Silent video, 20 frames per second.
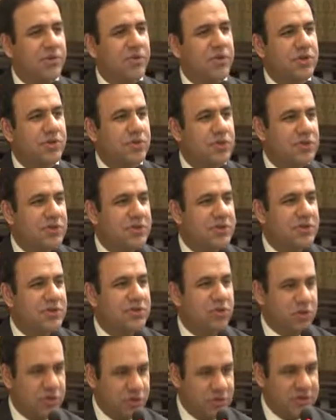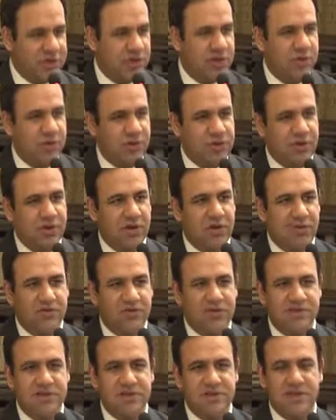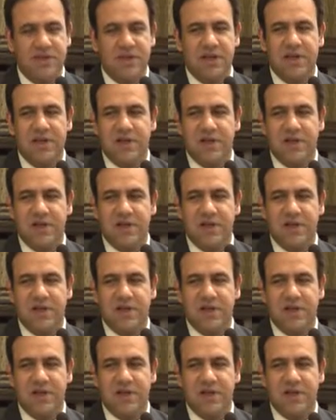which was the Social Security office